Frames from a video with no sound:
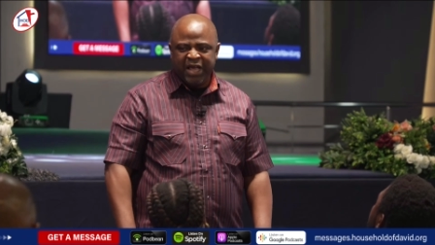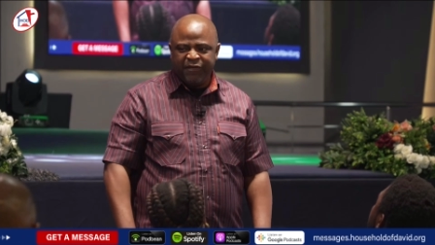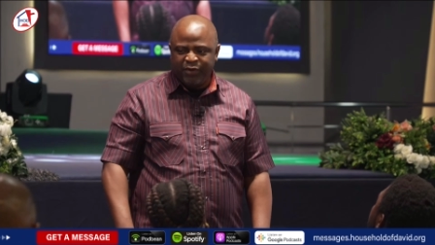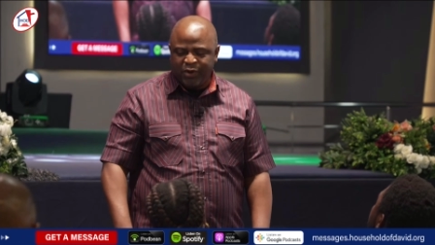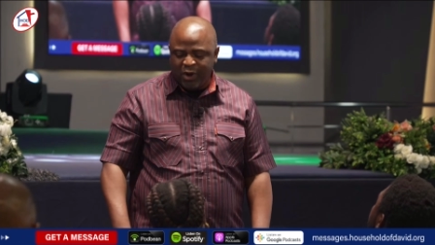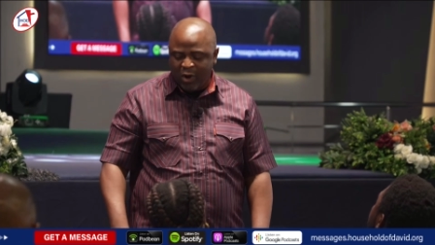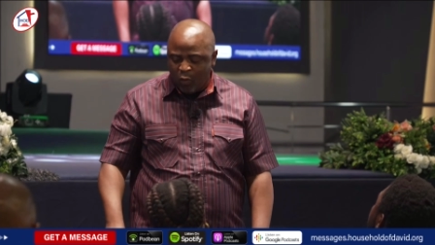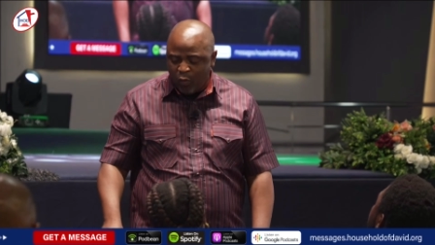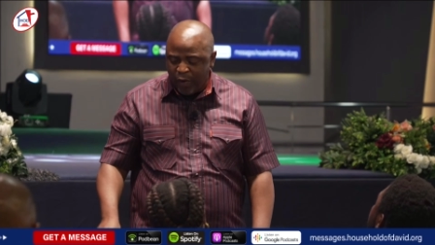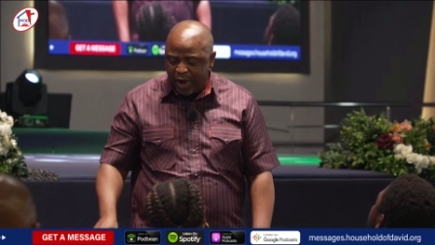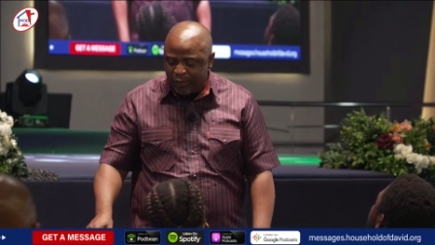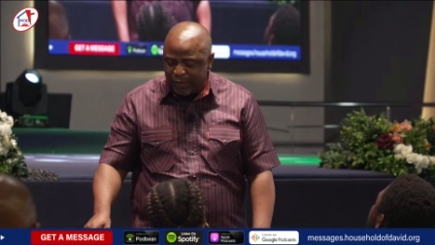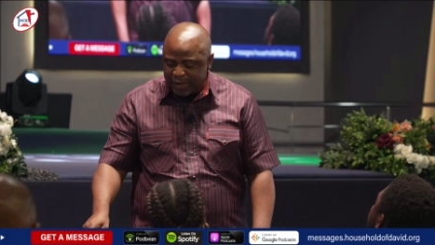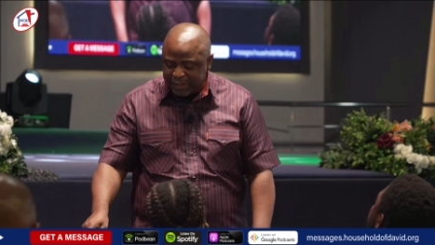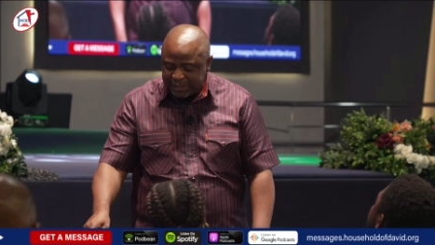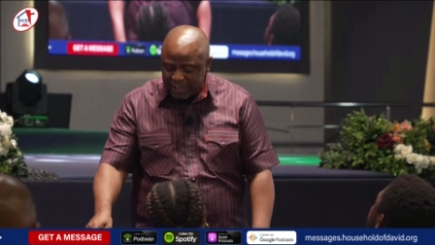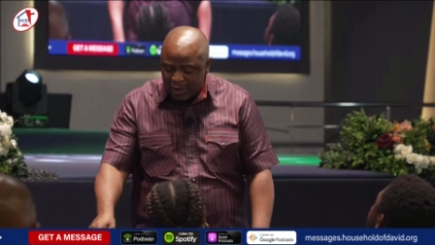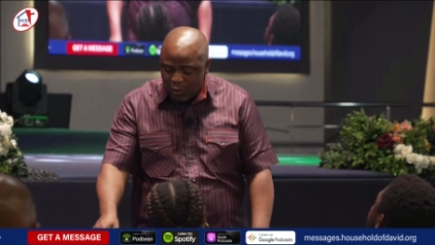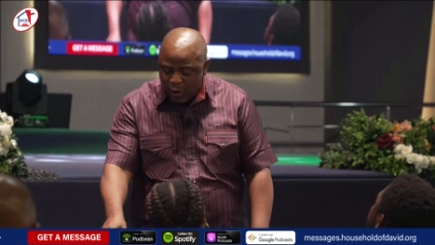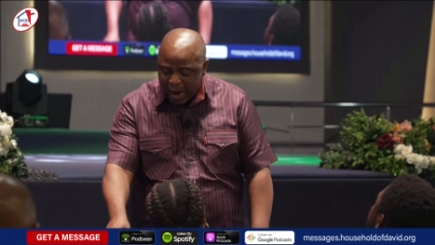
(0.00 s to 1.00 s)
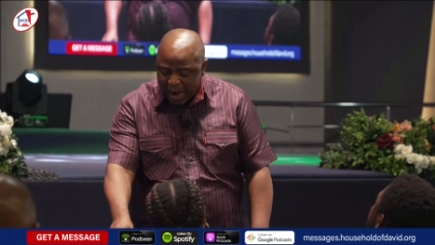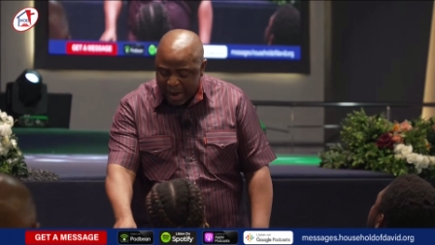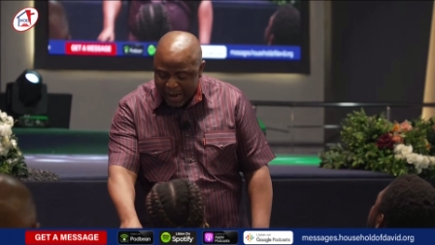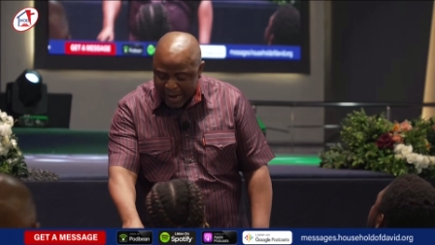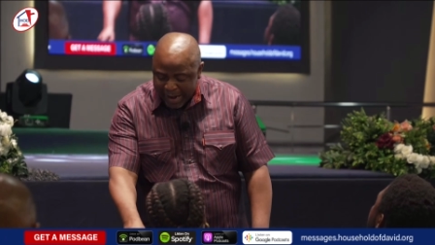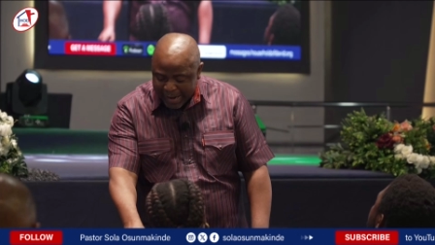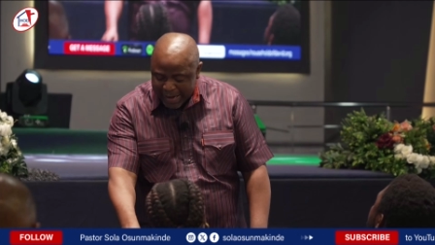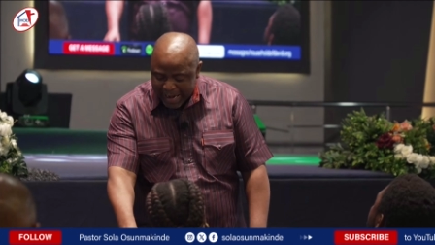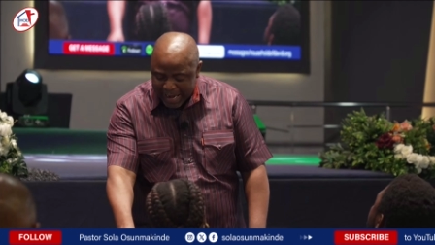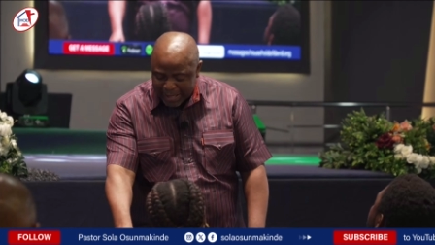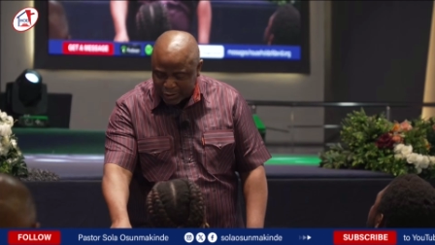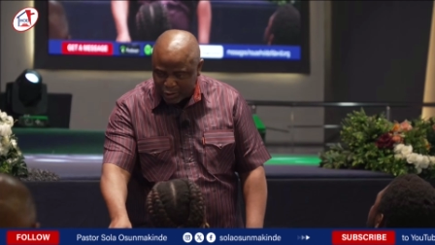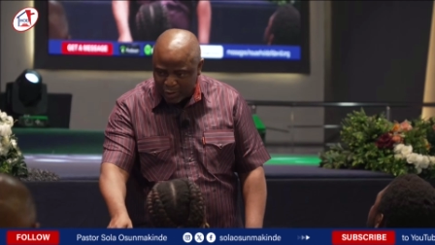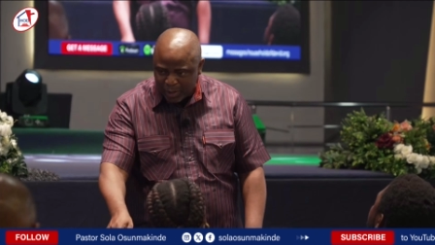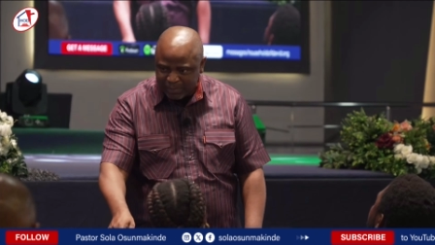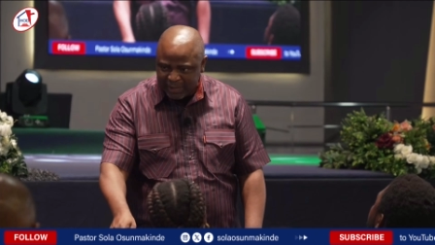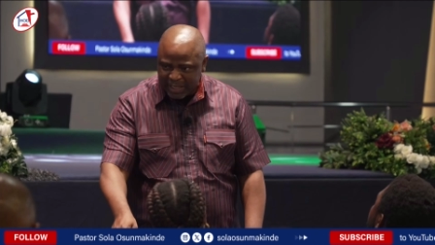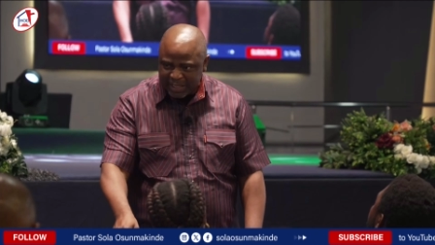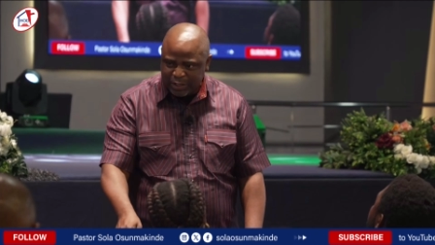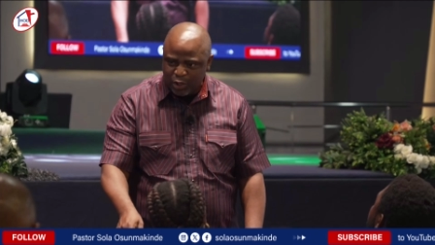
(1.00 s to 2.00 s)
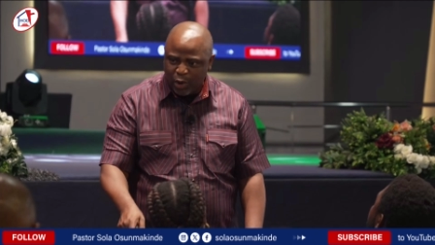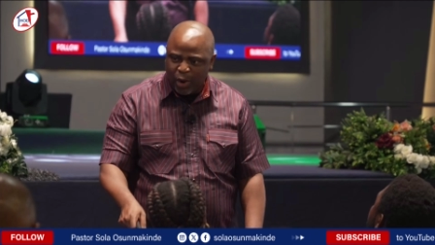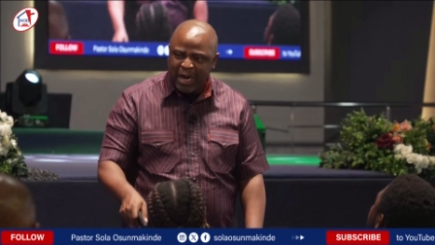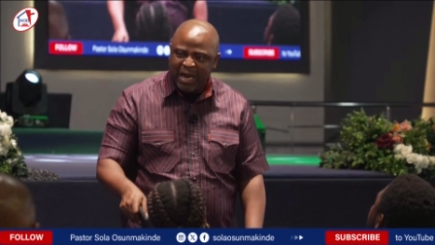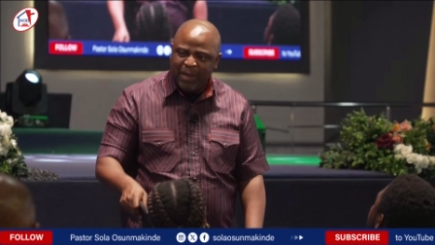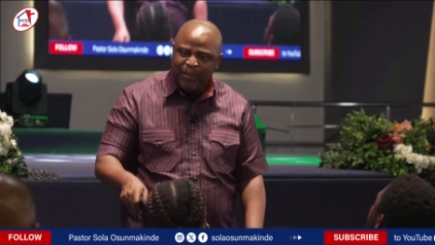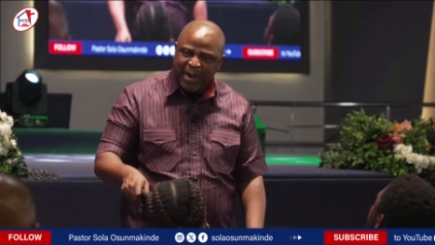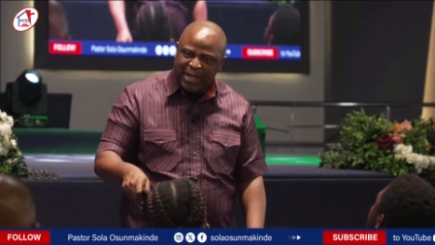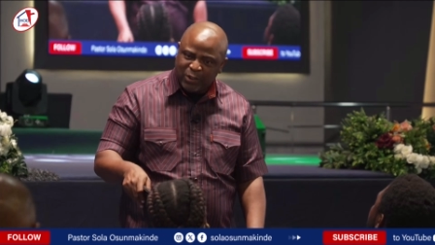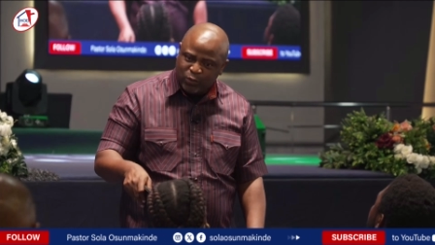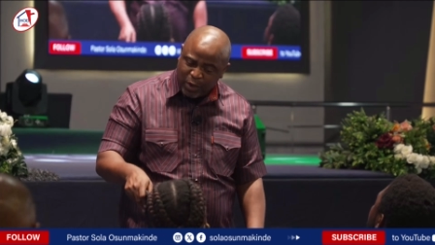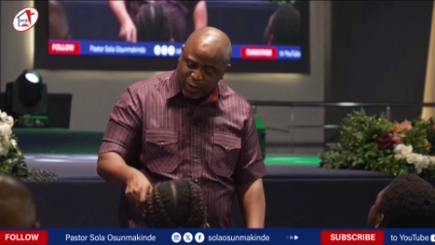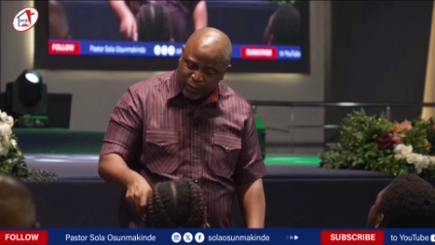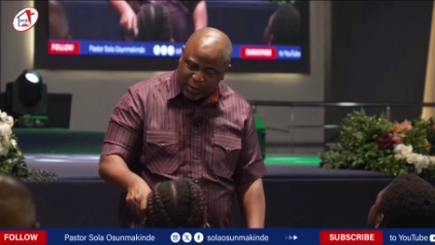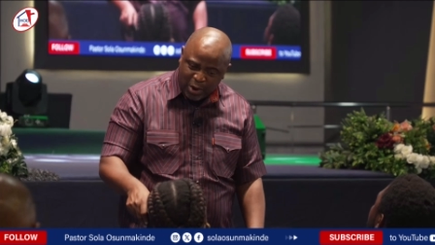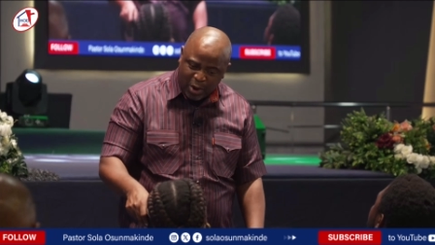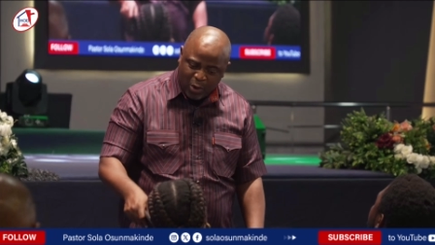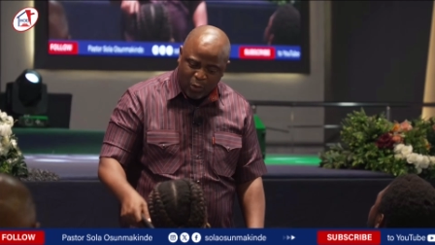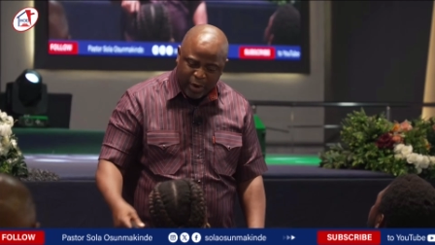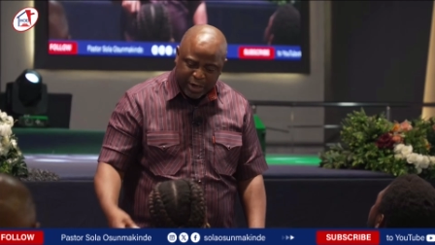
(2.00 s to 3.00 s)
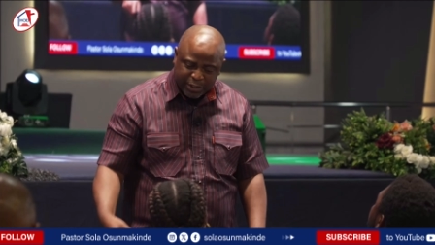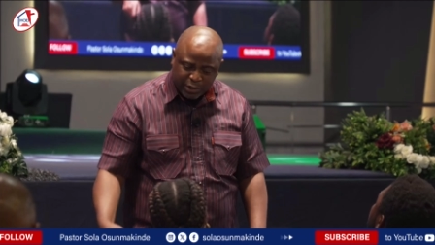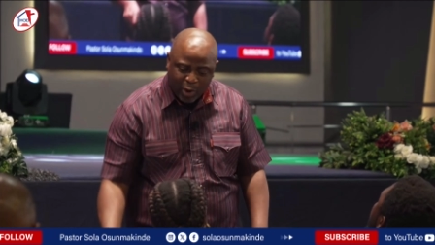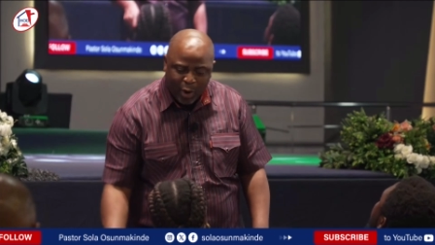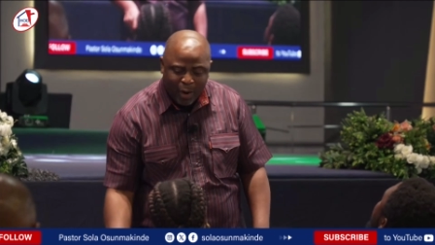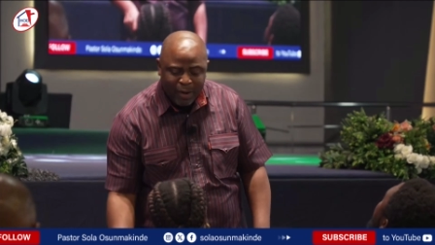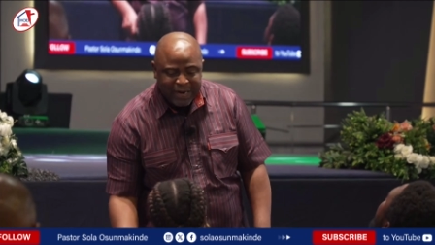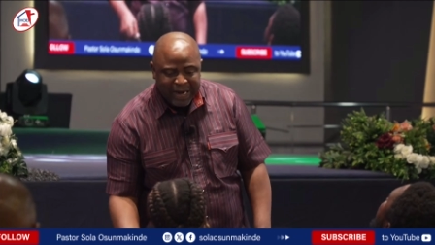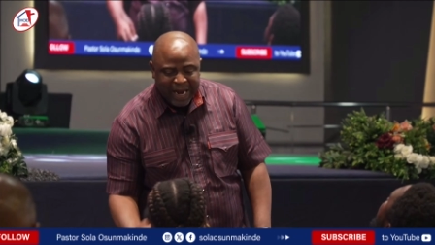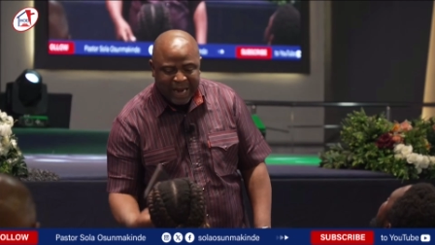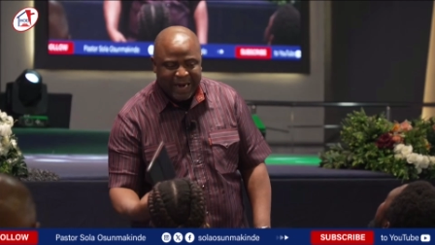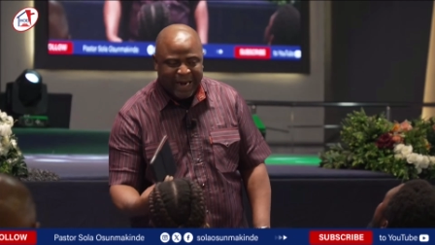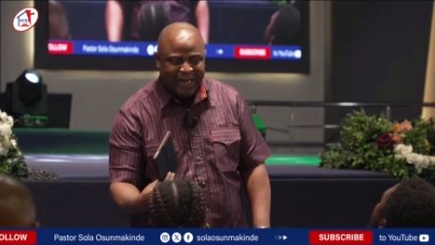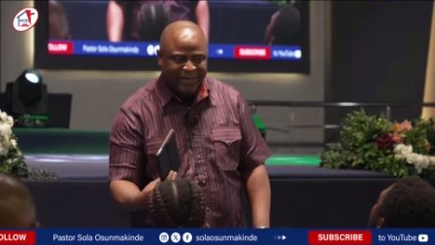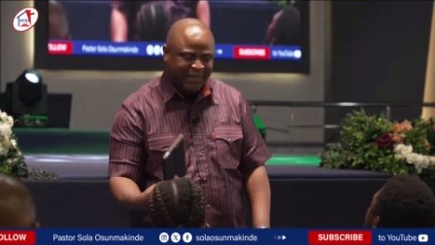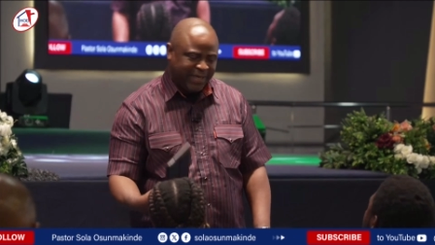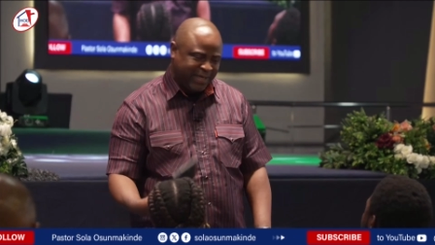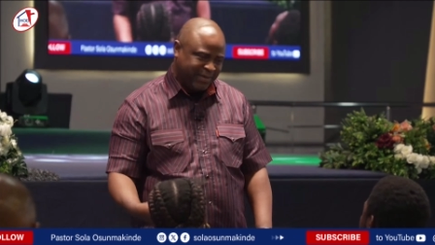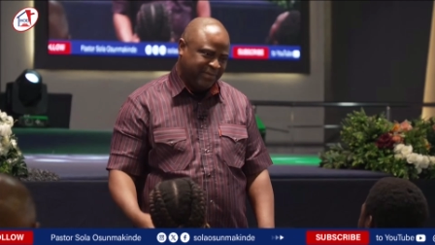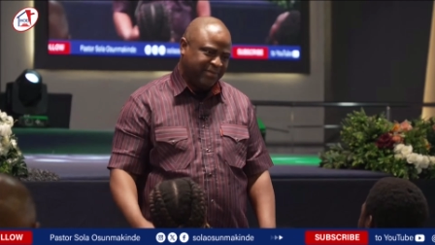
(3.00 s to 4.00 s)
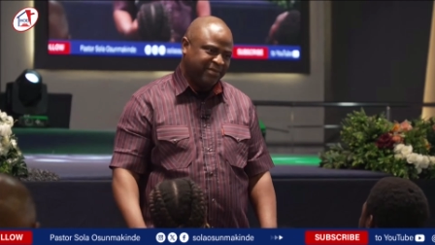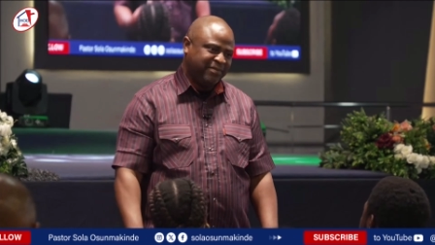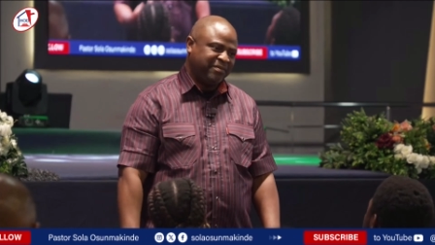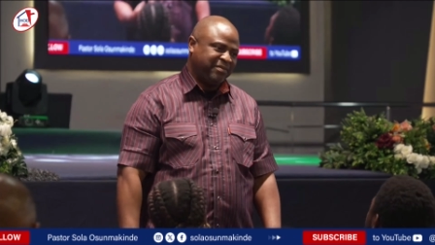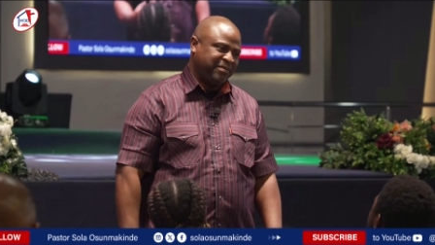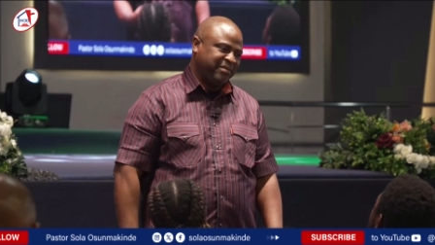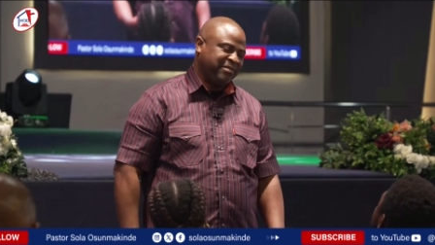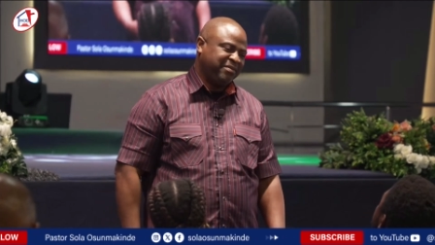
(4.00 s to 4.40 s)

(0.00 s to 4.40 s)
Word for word: Even though weed will still grow around that something, the only place weed will not grow is under that thing.